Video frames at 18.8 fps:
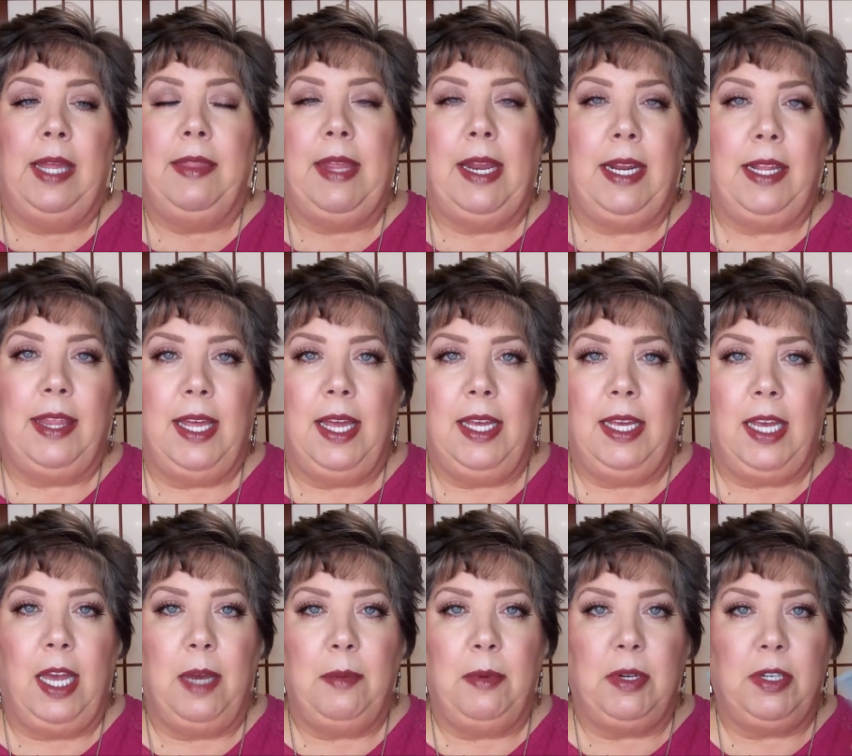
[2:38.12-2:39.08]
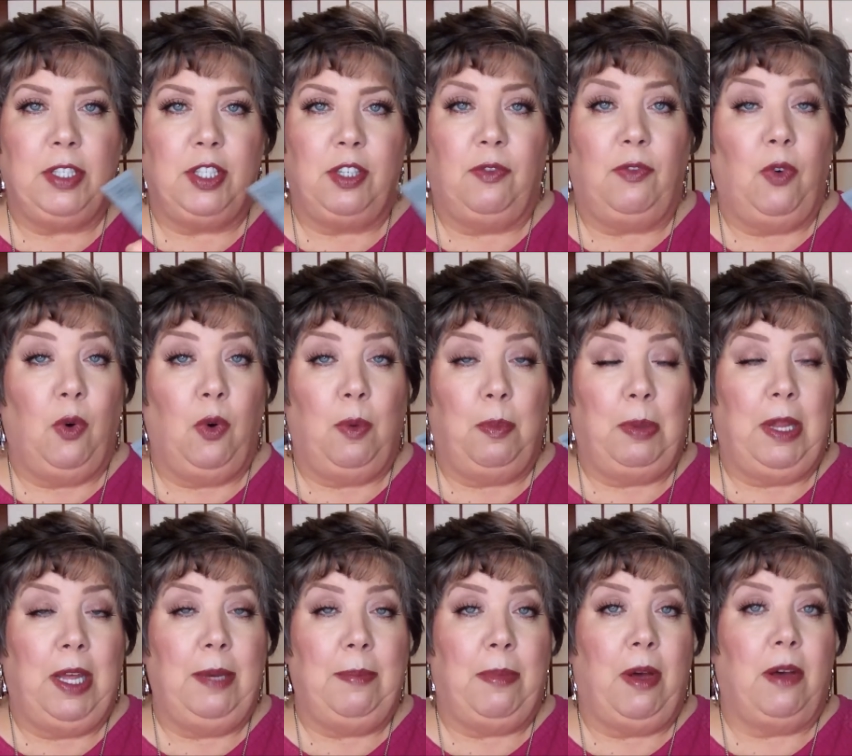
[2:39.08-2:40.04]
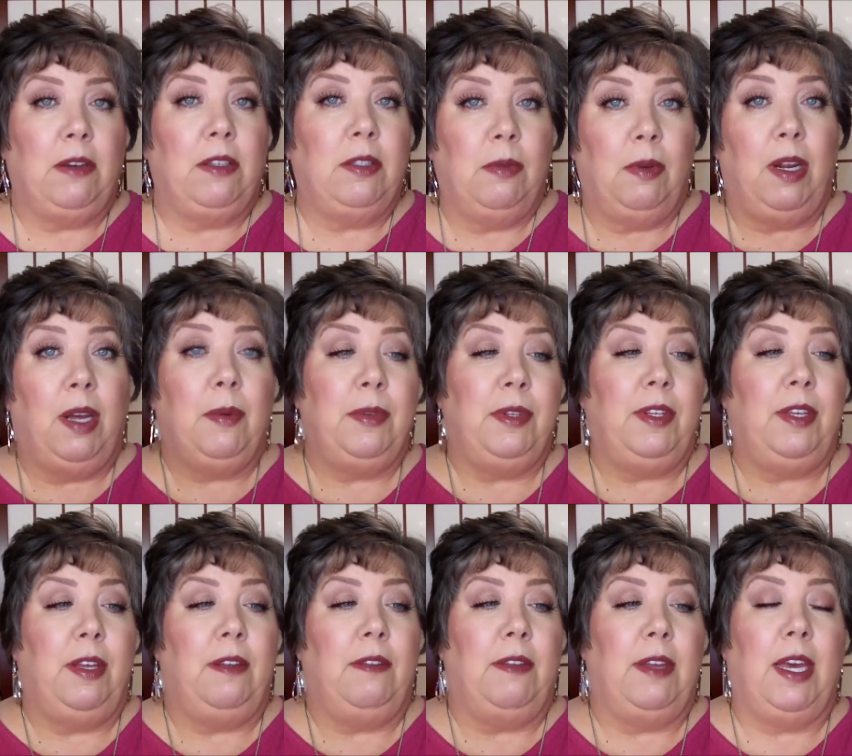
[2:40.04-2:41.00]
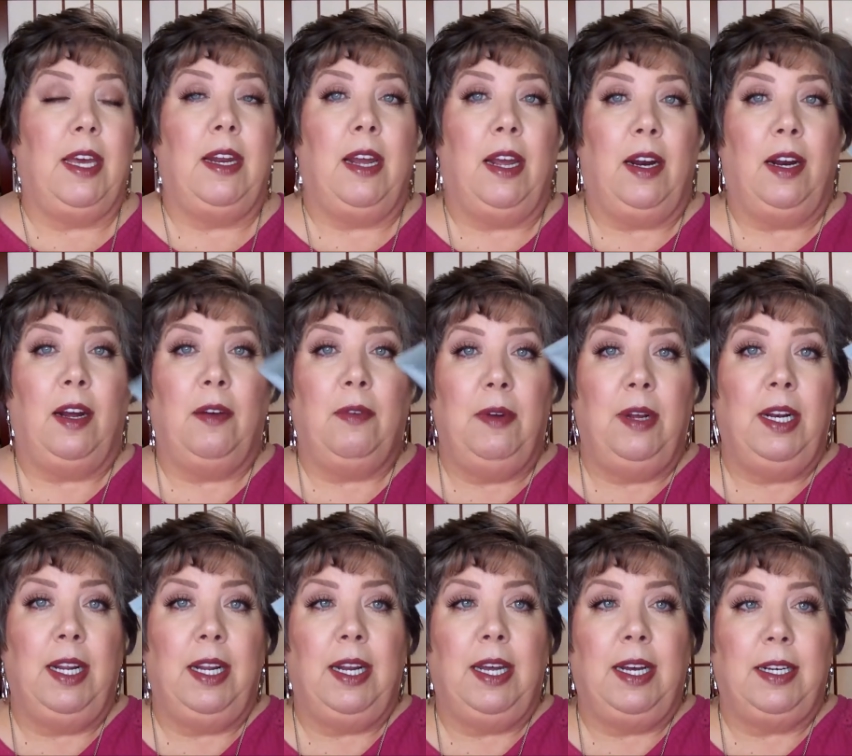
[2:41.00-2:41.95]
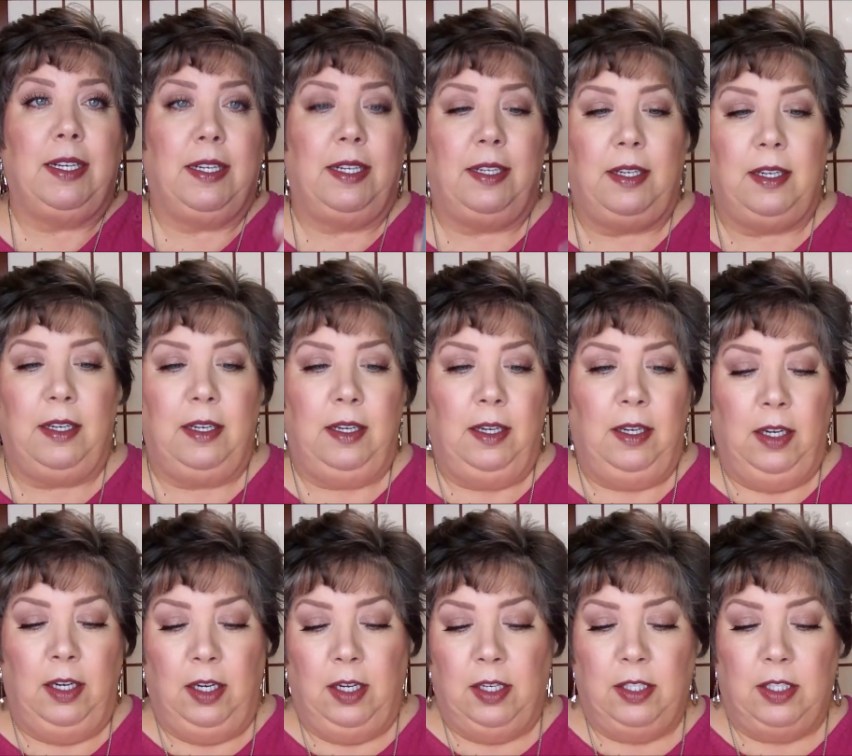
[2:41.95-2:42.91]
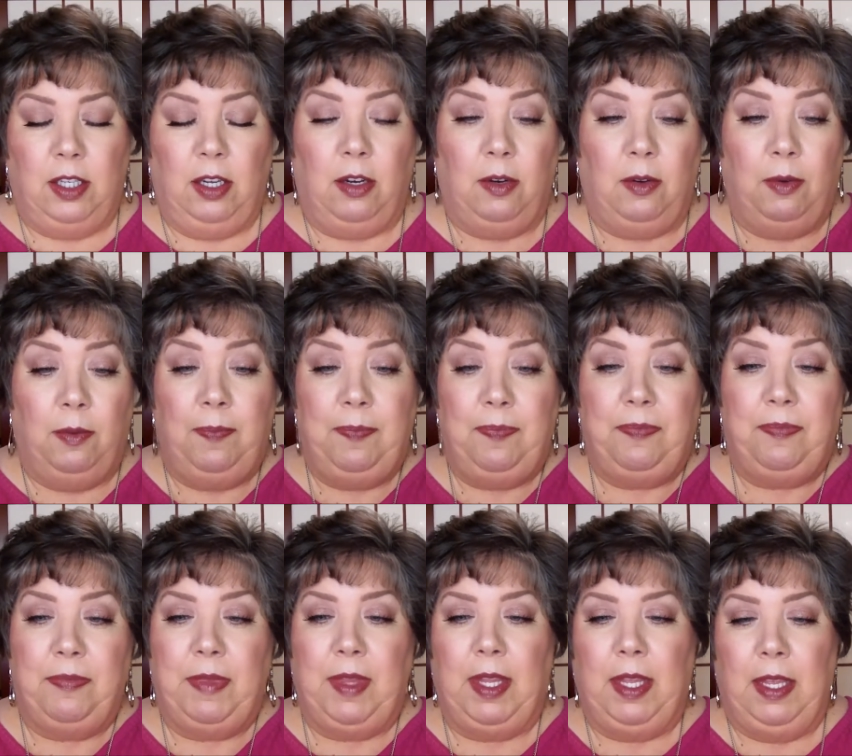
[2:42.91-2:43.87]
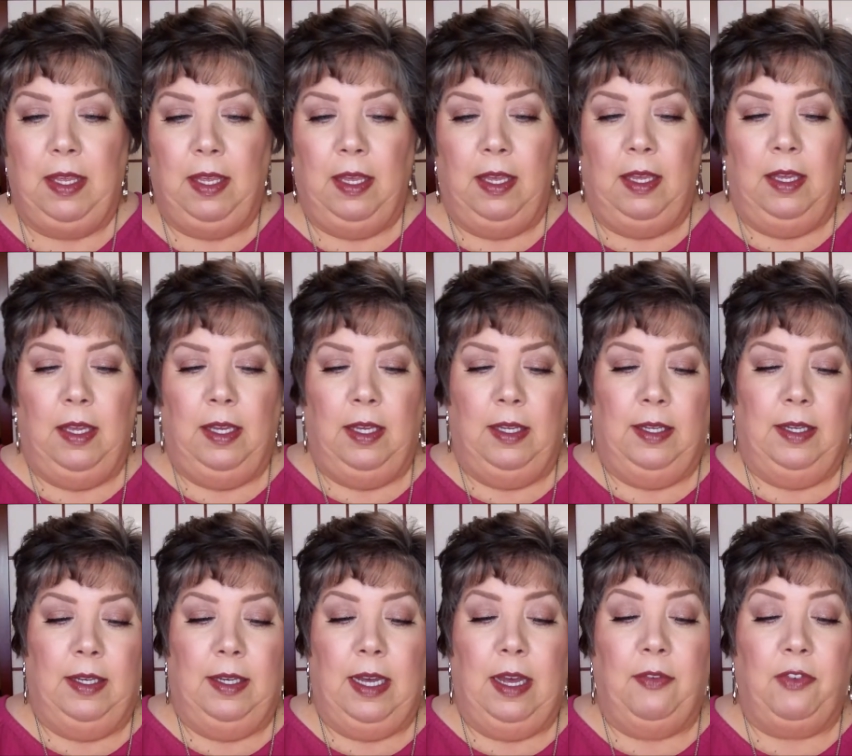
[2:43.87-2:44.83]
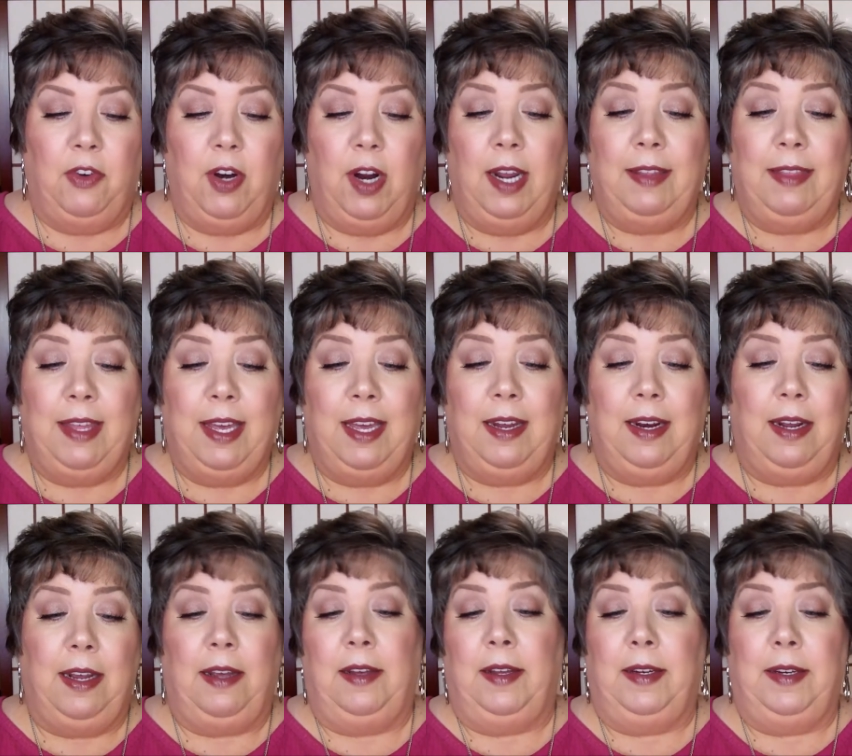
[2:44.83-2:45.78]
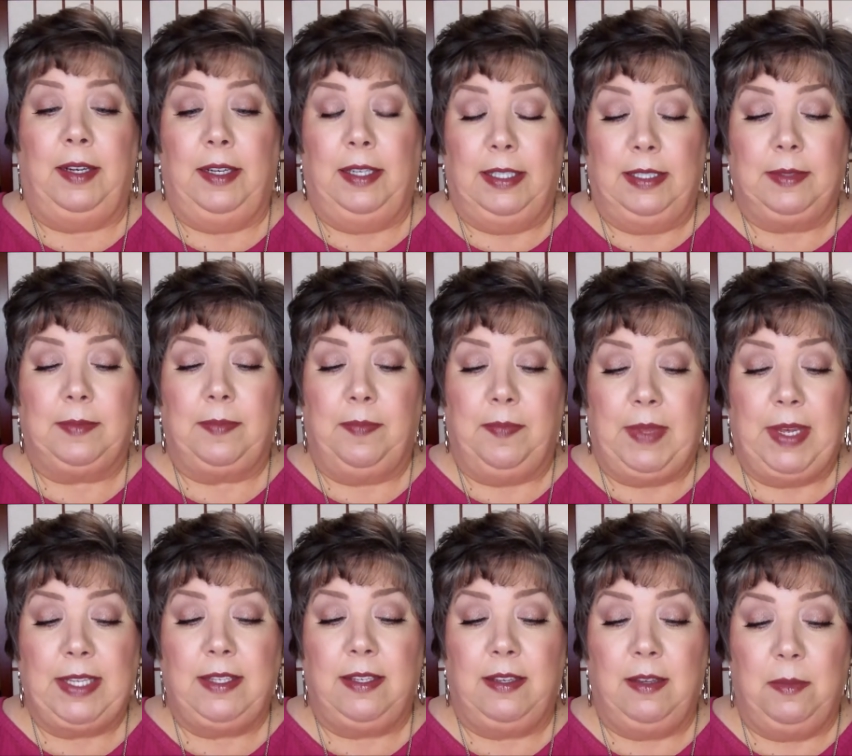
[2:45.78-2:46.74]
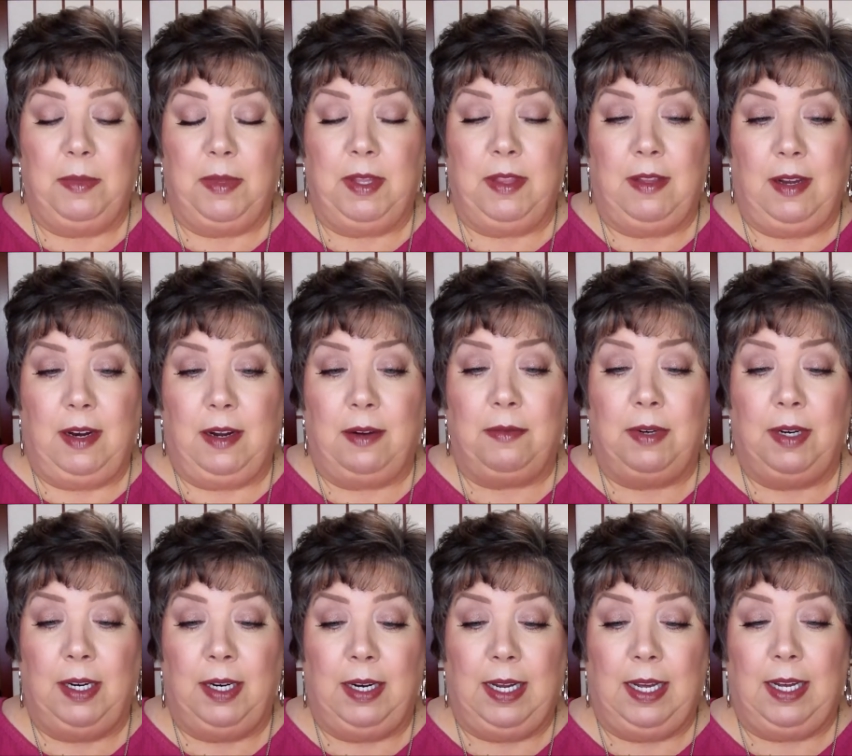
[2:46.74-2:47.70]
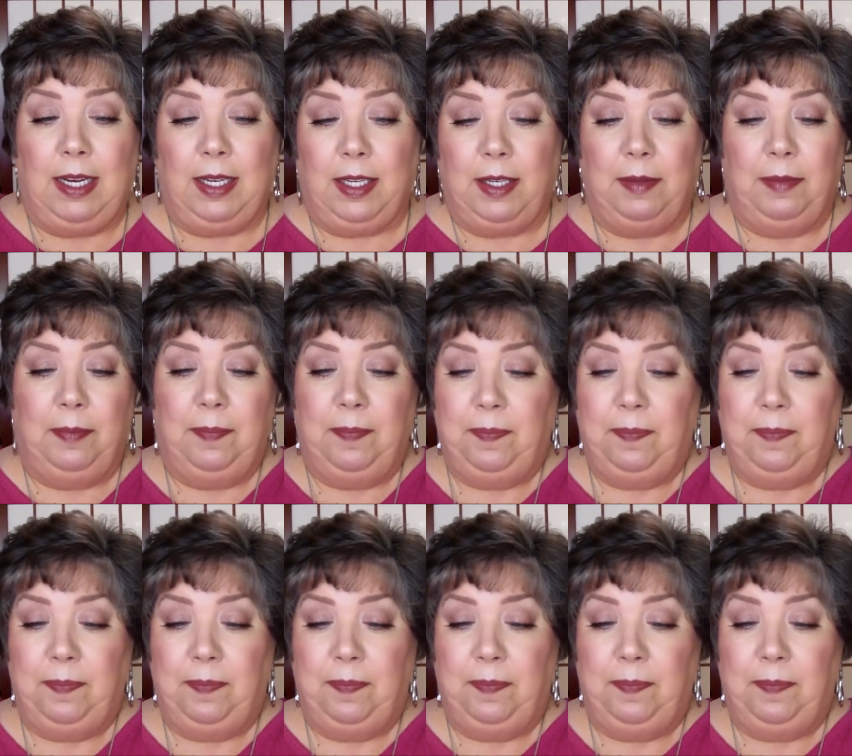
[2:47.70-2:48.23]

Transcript: that I think came in a Sephora play box when I was getting that, and I really liked it. So I've tried that, and that's something that I really like.